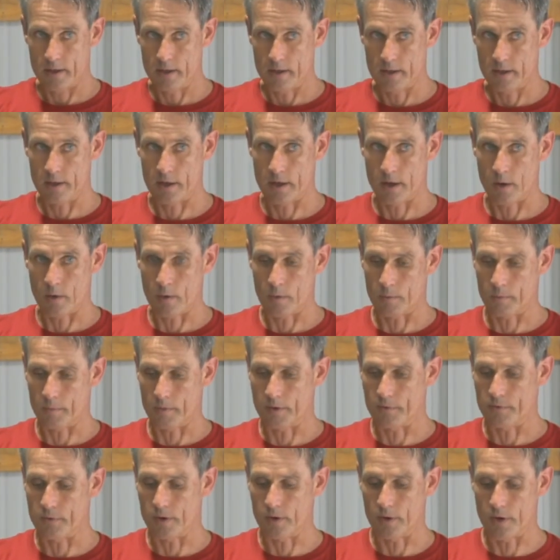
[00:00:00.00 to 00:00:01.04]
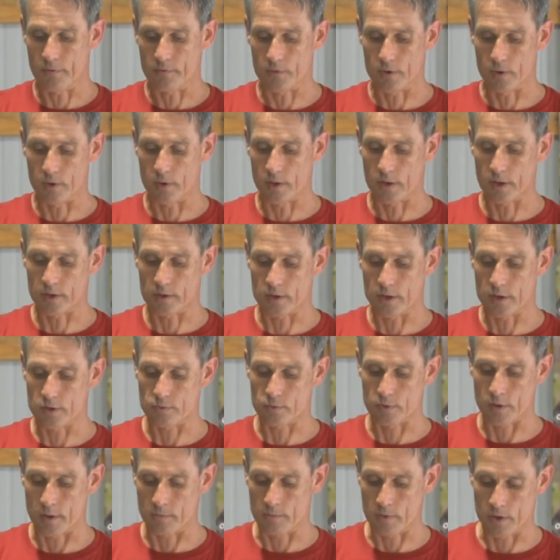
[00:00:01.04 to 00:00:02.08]
you know, if you look at this
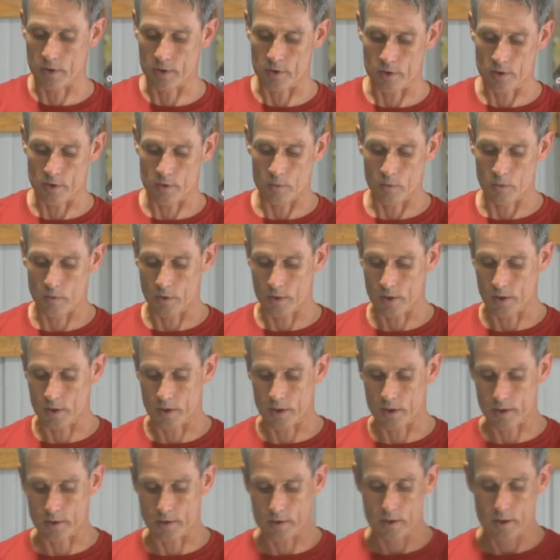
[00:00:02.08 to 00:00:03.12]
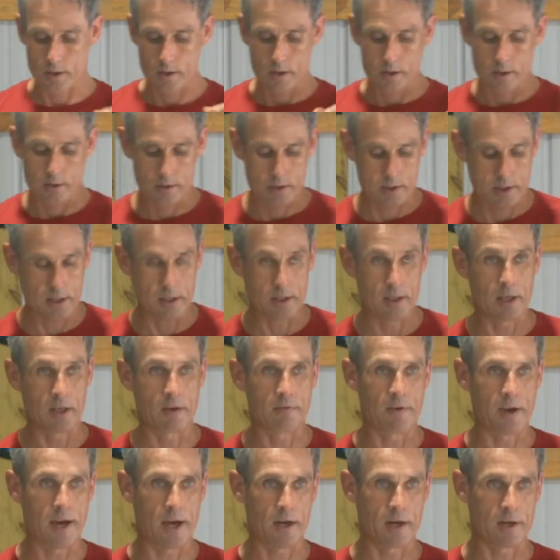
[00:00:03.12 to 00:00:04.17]
rim, you're really going to see the
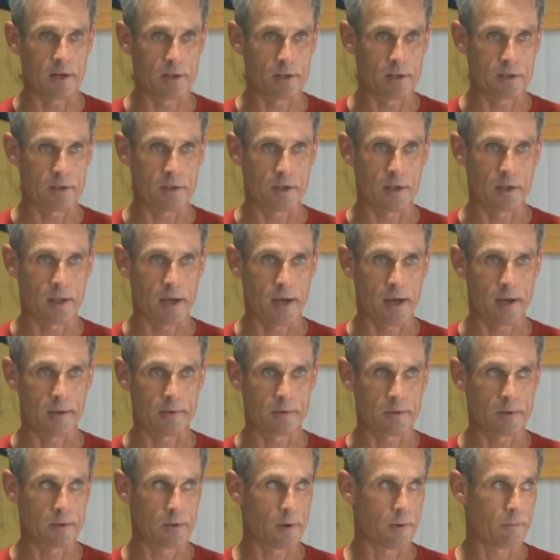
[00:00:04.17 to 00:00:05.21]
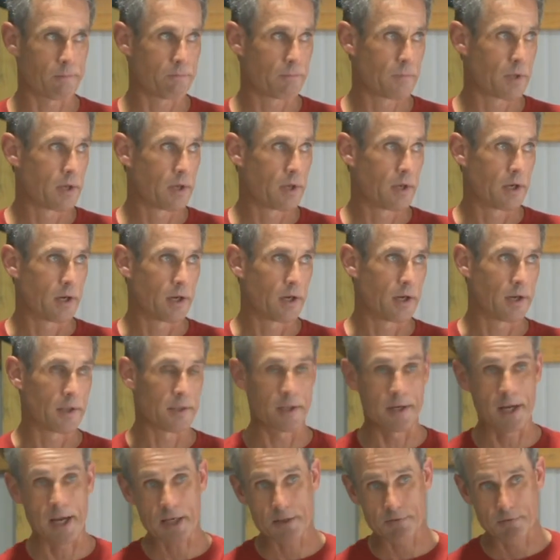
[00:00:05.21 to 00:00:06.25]
advantages to that. So, in the
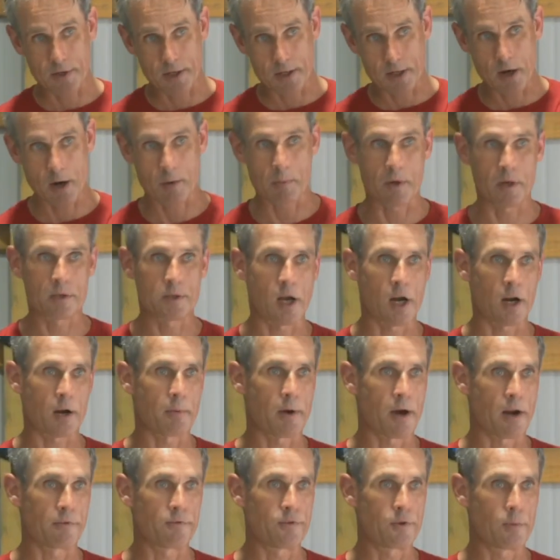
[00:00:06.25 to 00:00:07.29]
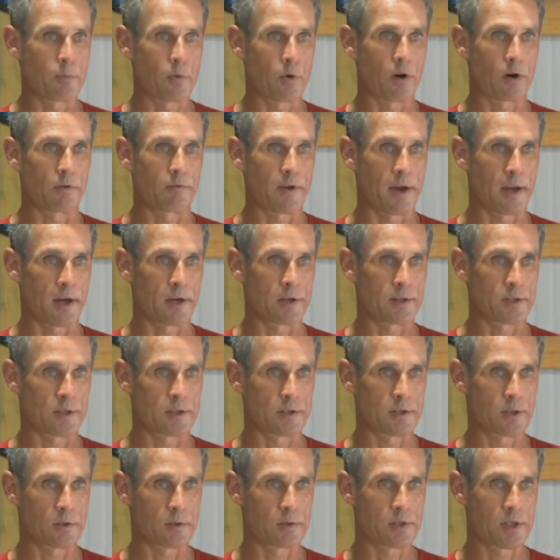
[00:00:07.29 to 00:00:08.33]
next video, I'm going to talk about a few more
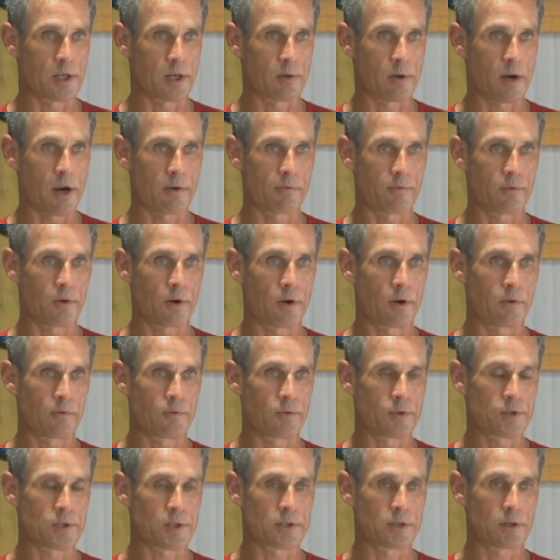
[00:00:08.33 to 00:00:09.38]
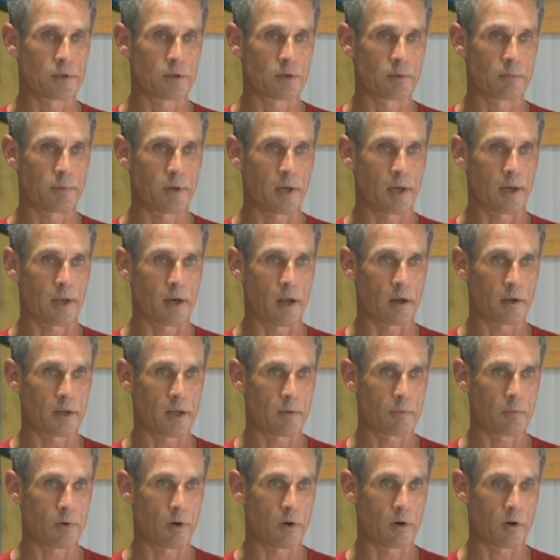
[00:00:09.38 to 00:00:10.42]
advantages. So stick around for just a little bit, and I'll
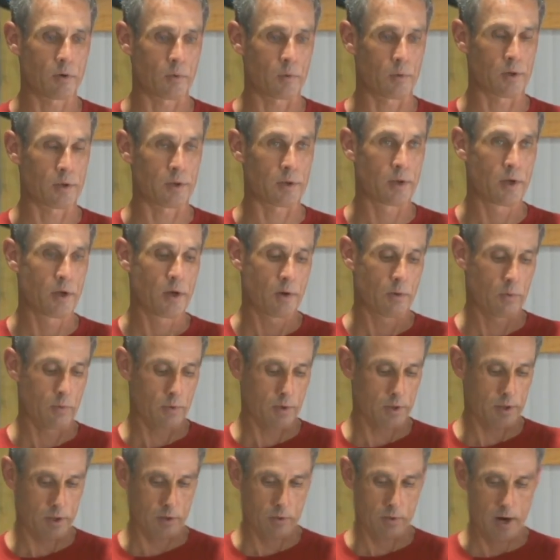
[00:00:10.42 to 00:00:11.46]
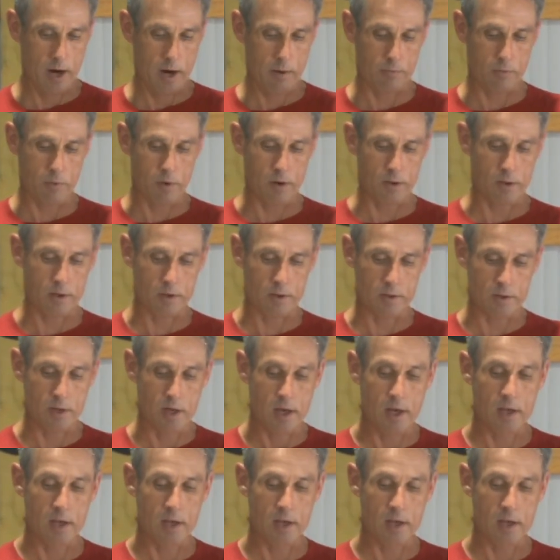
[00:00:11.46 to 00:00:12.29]
keep going with the Crank Brothers